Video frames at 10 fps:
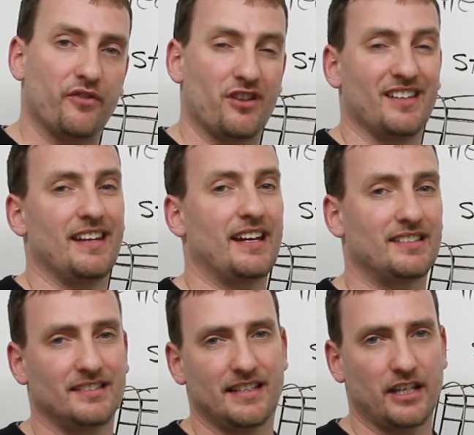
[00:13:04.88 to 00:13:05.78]
for the
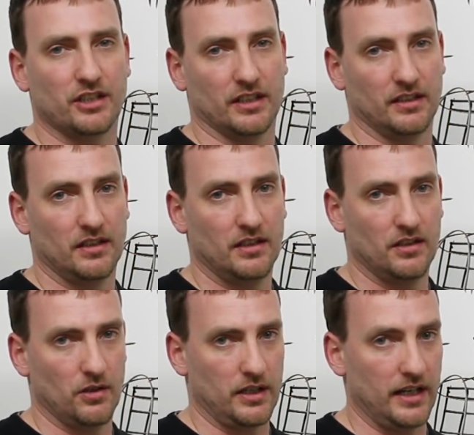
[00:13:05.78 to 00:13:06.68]
next section.
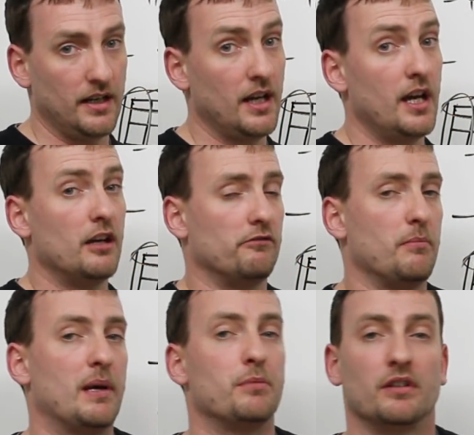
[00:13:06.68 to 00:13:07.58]
Okay?
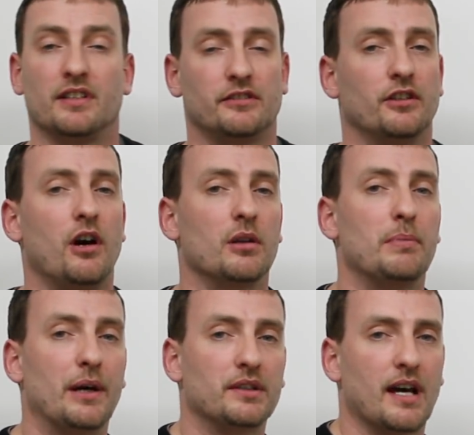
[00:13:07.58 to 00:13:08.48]
Remember, this is all
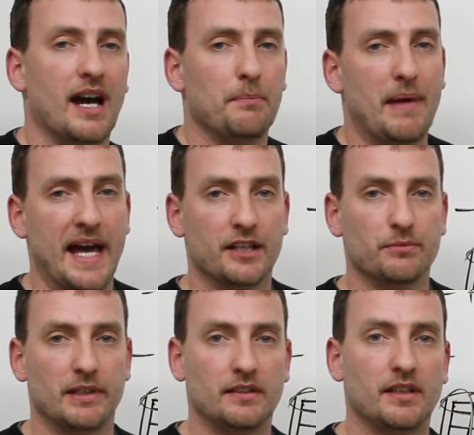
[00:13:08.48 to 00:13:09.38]
about time
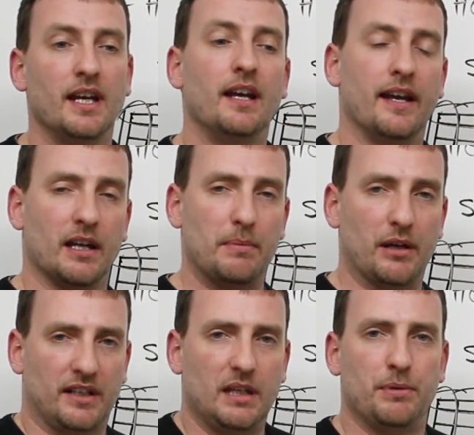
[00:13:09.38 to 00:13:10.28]
management and
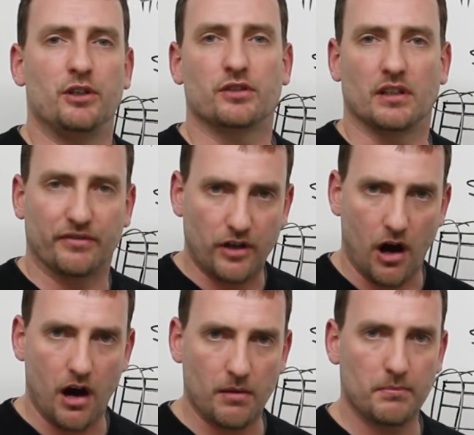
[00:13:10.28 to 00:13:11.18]
about keeping yourself
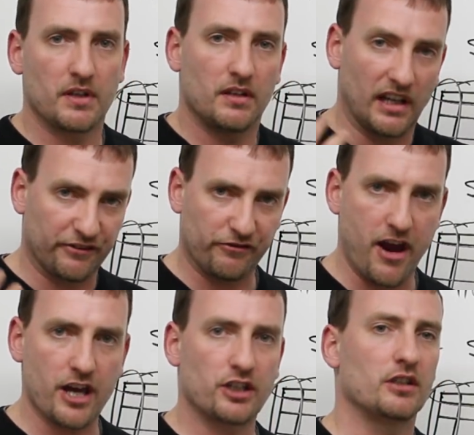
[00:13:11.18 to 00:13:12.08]
calm and
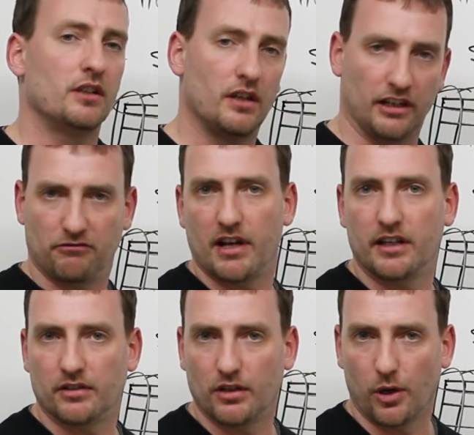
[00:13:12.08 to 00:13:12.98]
fresh and
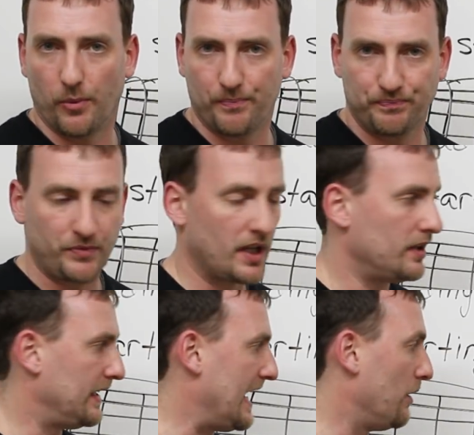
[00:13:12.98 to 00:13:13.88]
ready to go.
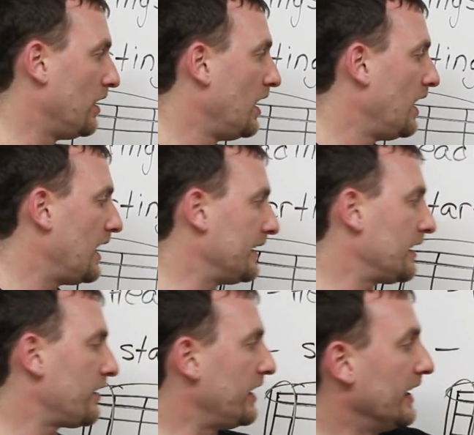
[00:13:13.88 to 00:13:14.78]
Now,
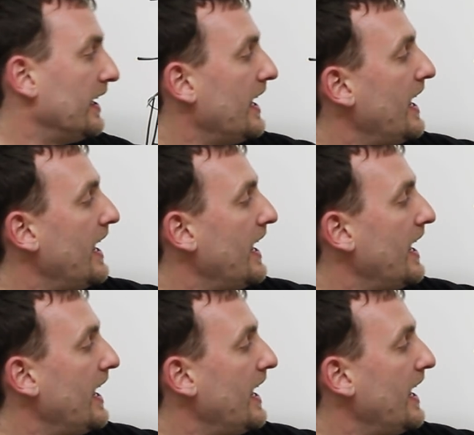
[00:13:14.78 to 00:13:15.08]
another thing.